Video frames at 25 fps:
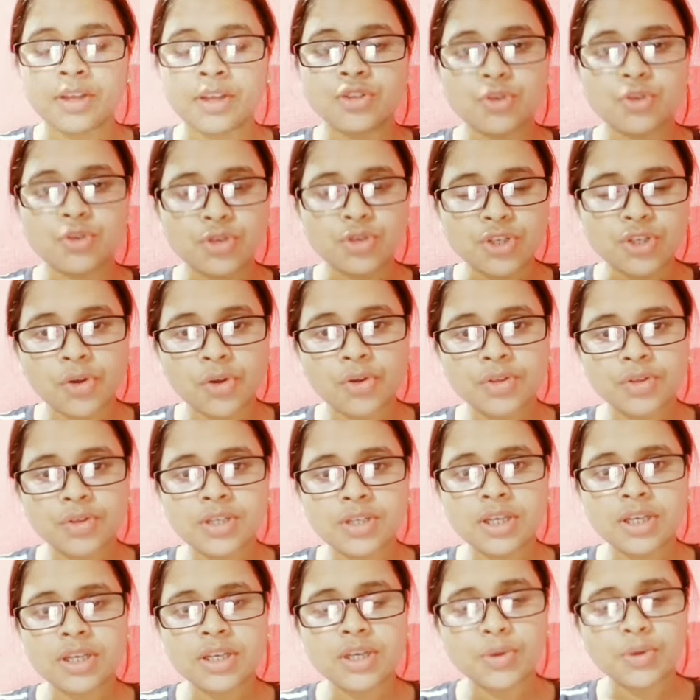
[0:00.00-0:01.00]

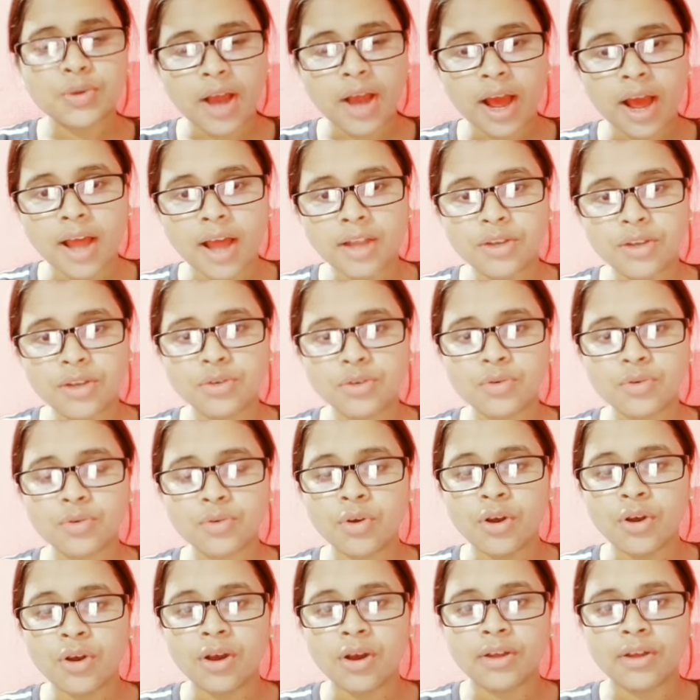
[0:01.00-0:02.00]
Sociology, you can't
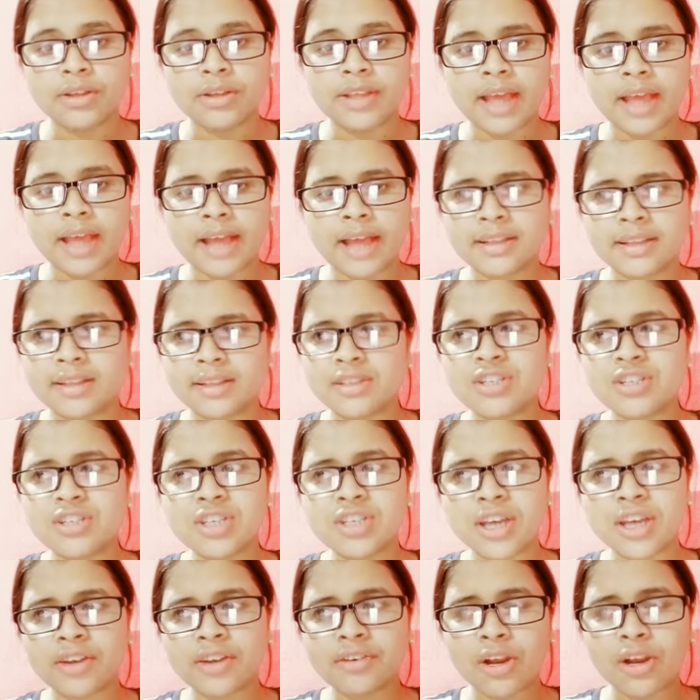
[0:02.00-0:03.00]
do that
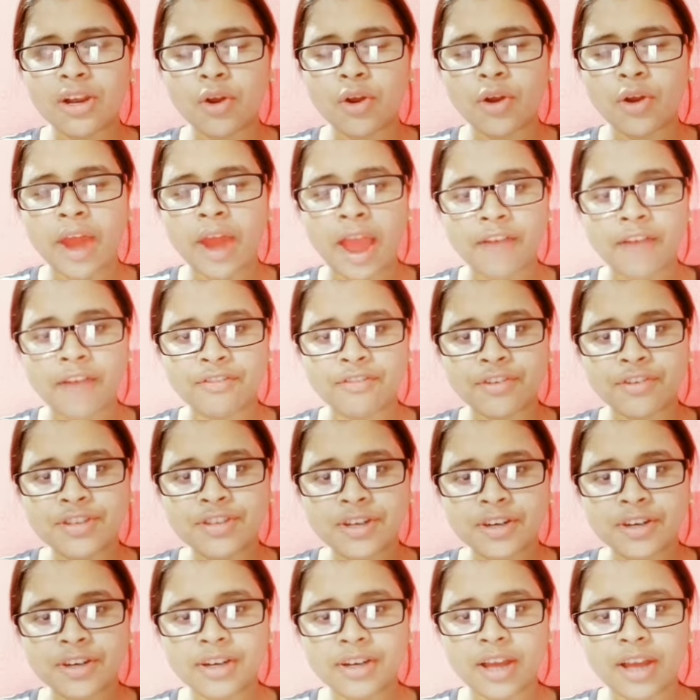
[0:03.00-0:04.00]
general or
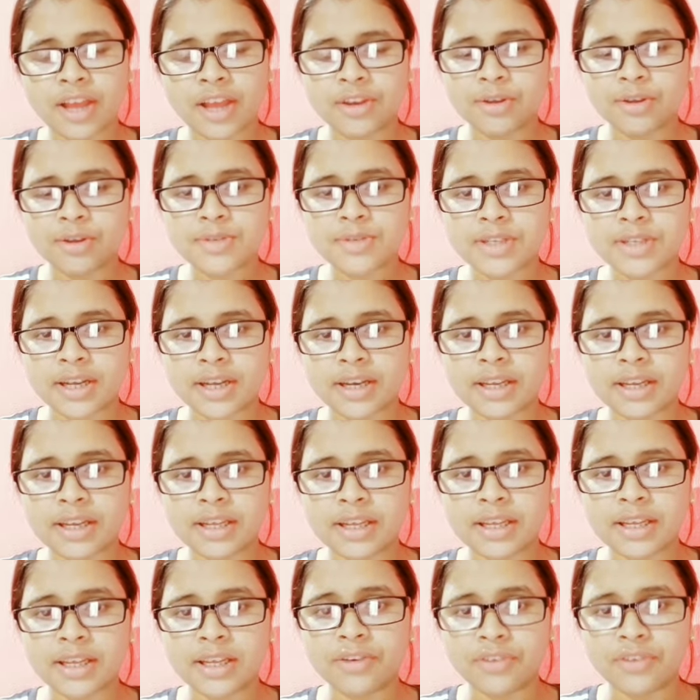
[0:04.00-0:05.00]
haphazard kind of
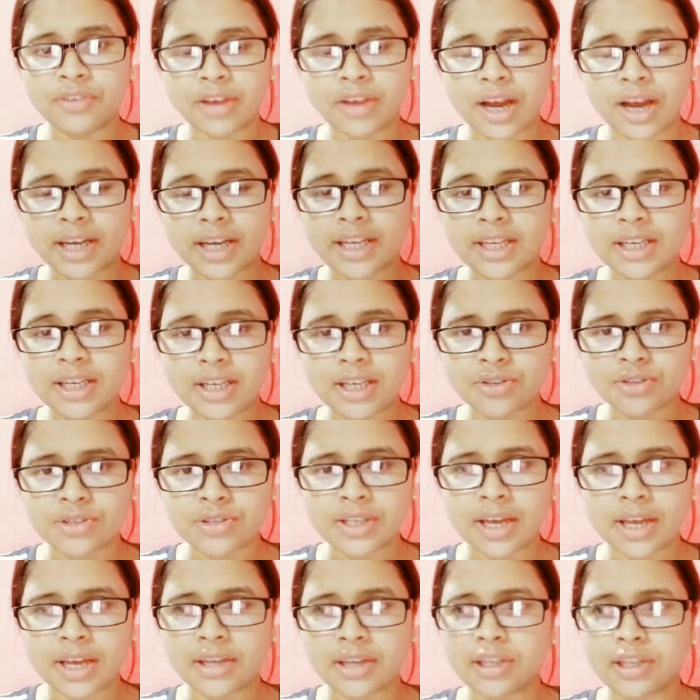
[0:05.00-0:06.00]
study regarding the
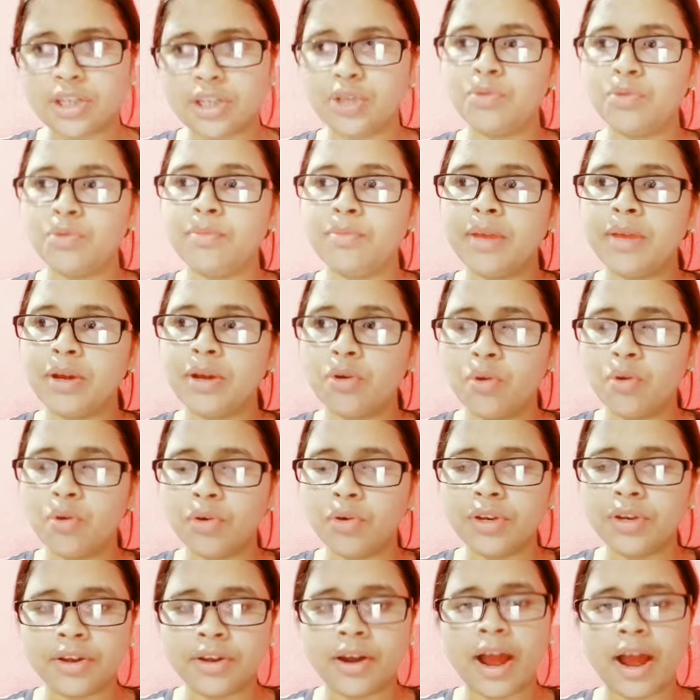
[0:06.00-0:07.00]
society. You may
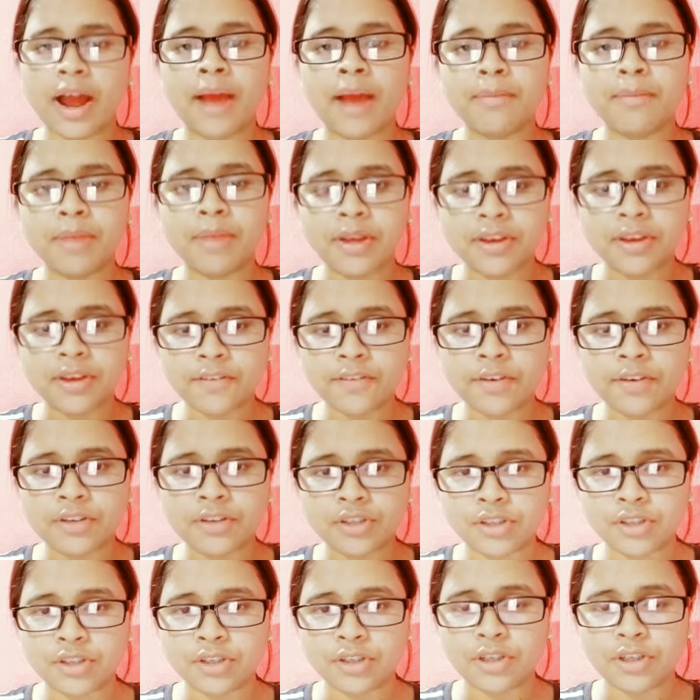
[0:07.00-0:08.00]
go there, I may
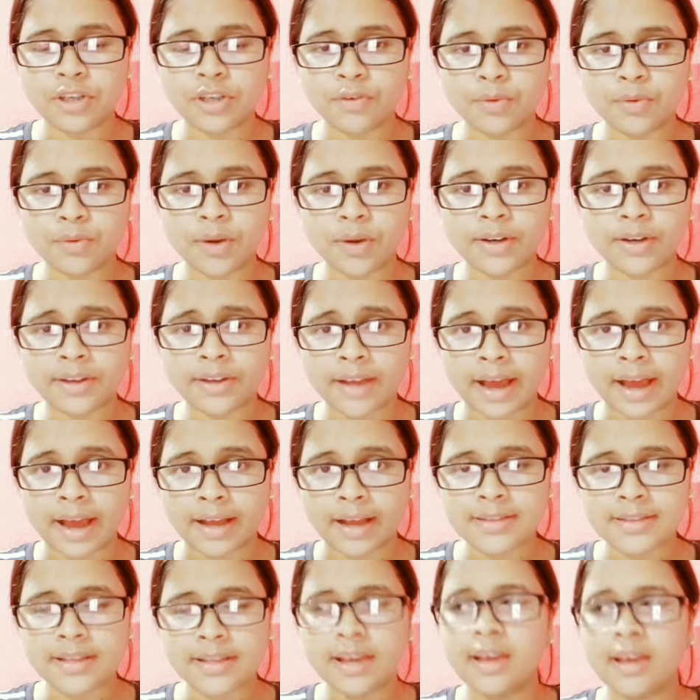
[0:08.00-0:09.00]
give you a
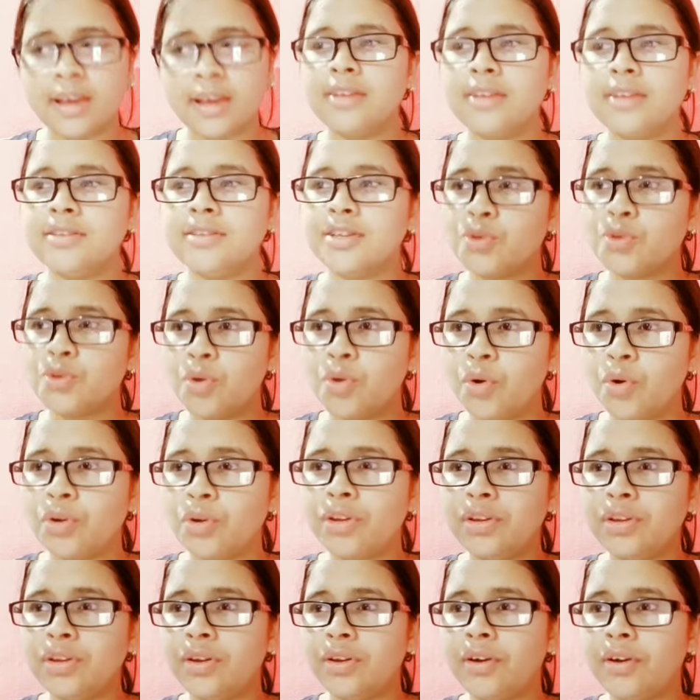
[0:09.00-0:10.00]
task, just
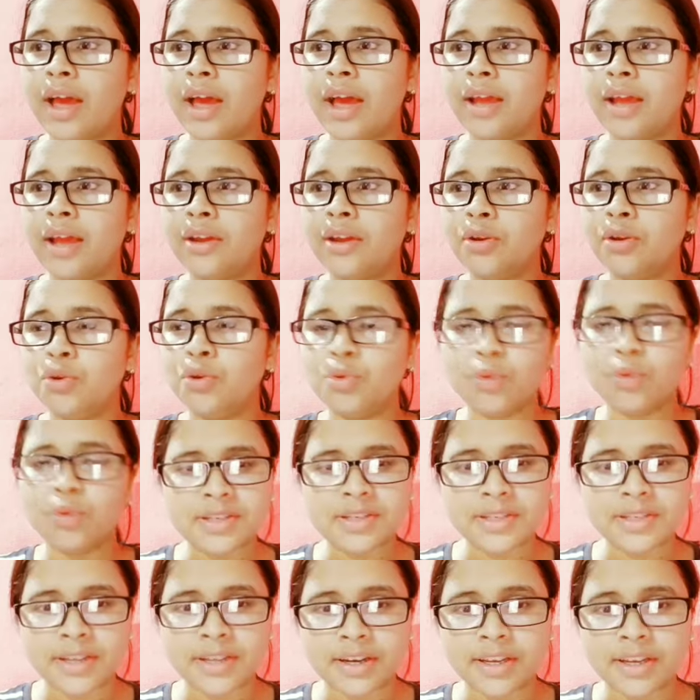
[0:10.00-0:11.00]
go there and do a
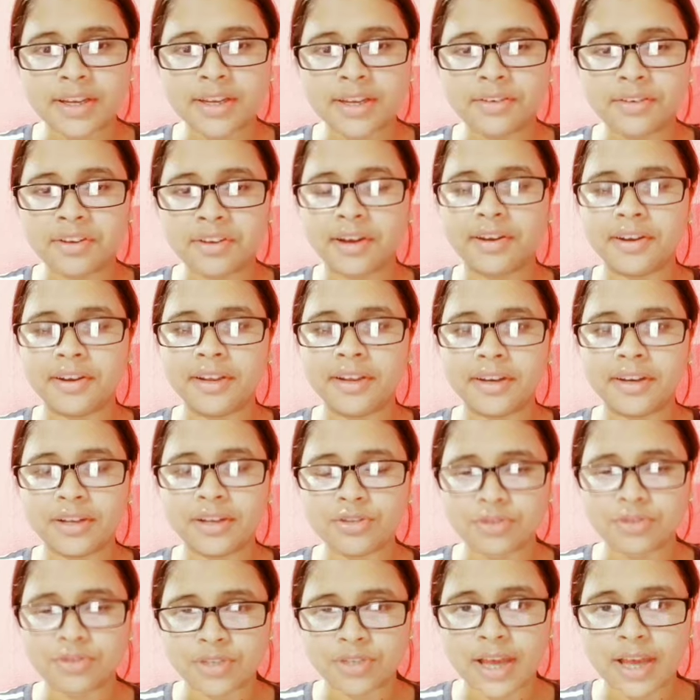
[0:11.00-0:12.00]
study regarding the
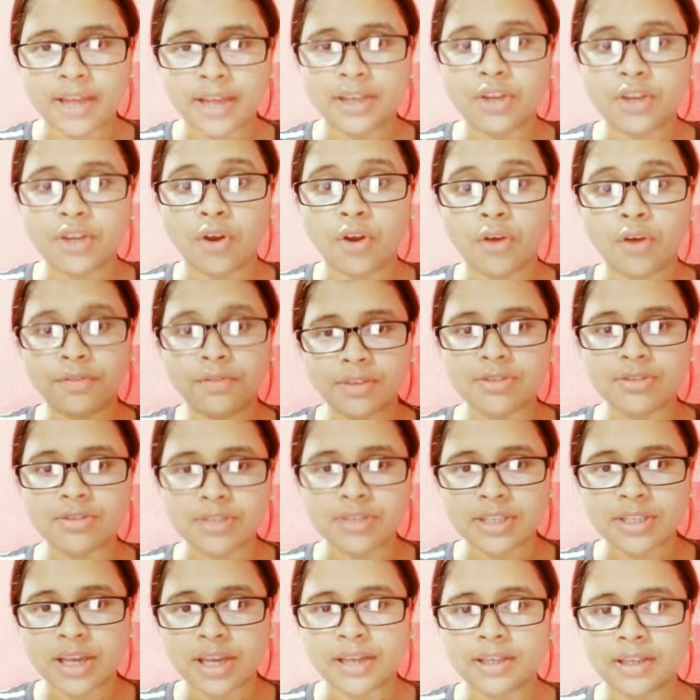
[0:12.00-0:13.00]
society of the
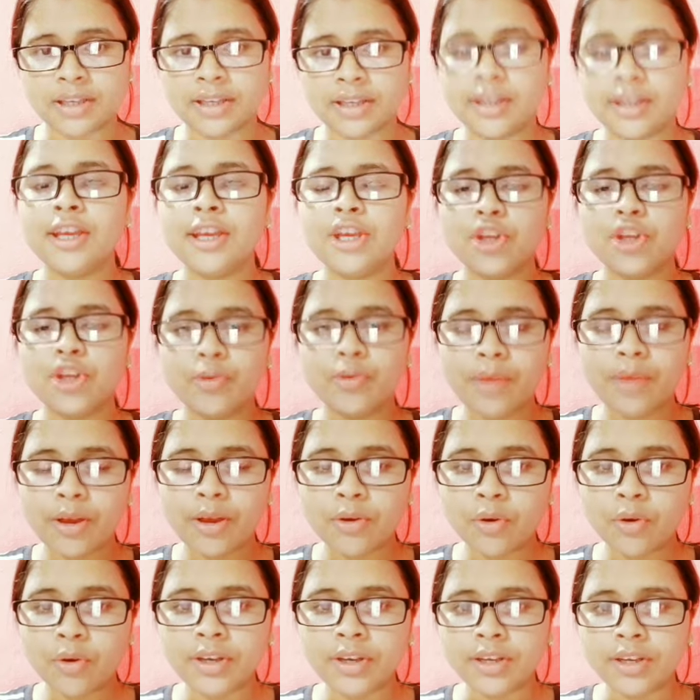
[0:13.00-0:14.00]
society. You may
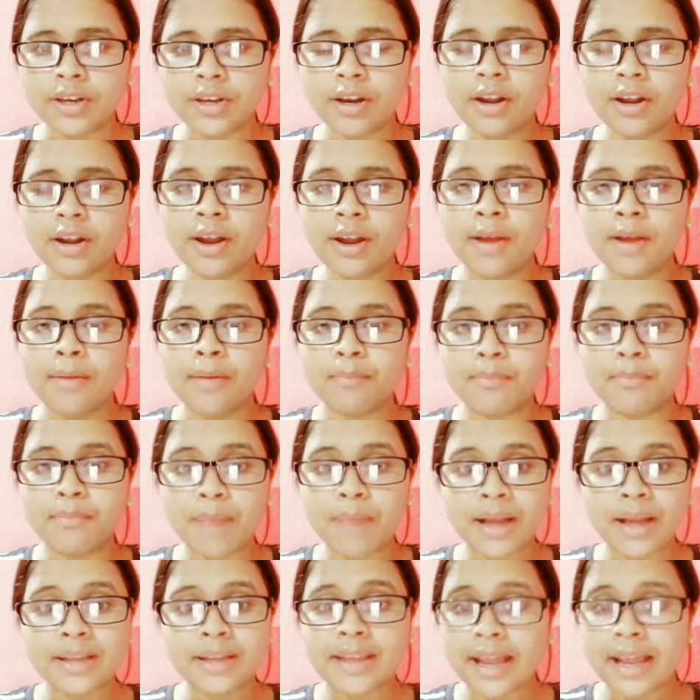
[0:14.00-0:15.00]
go there,
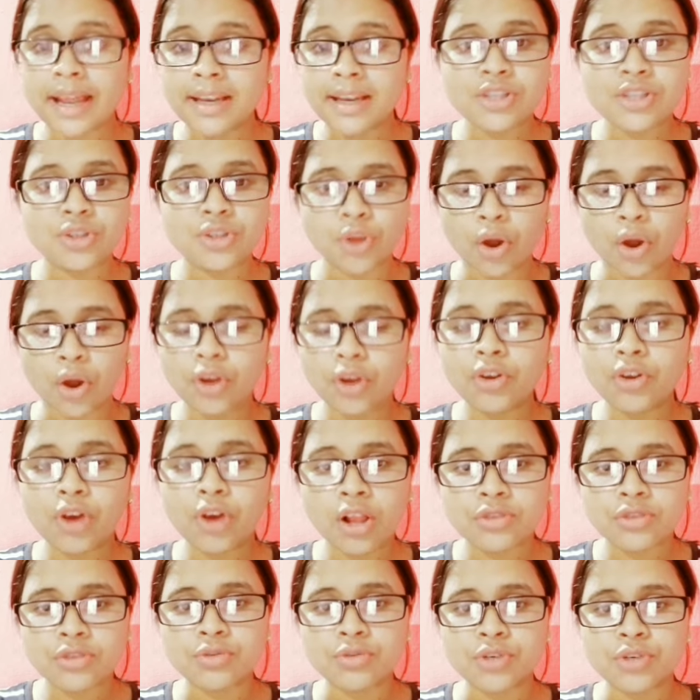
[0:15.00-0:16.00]
but that is not
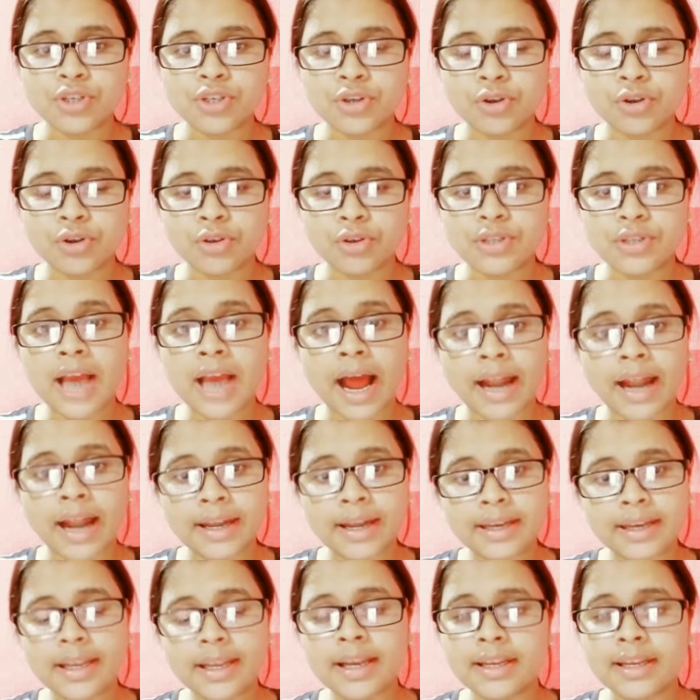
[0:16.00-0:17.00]
called sociology
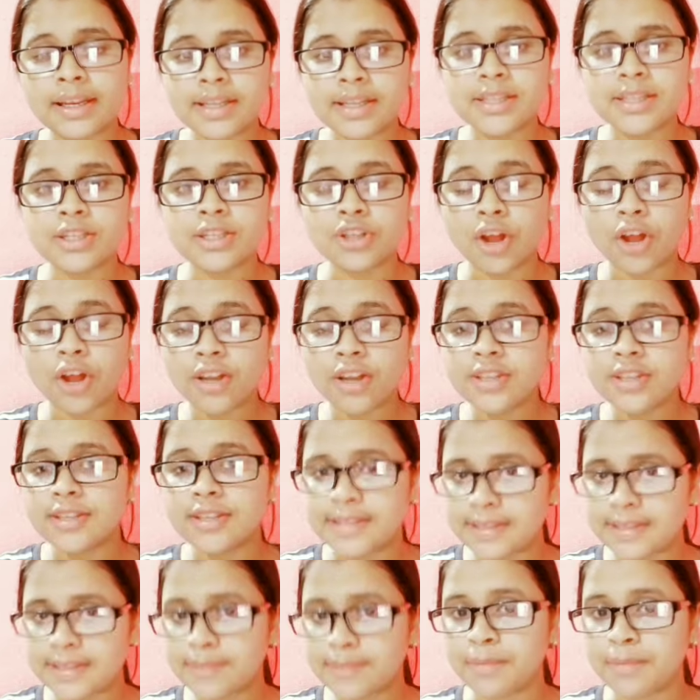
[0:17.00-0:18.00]
until it is not
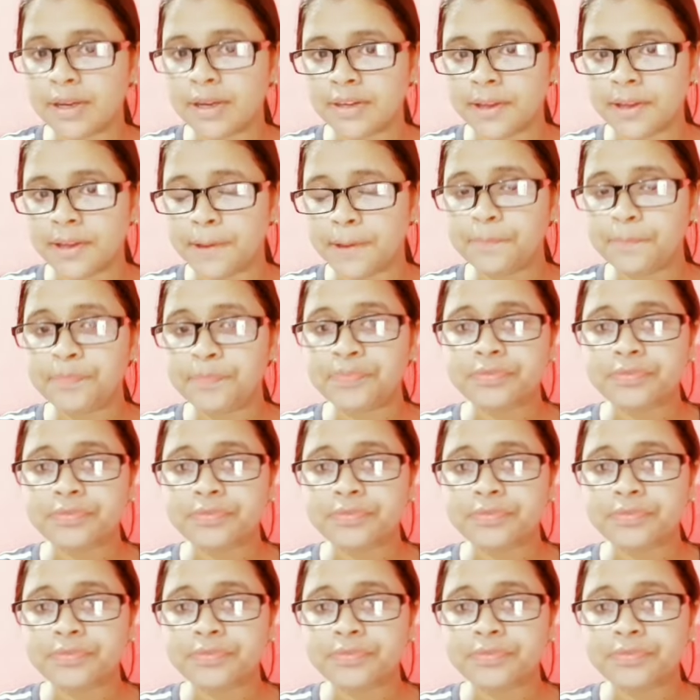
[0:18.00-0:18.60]
systematic.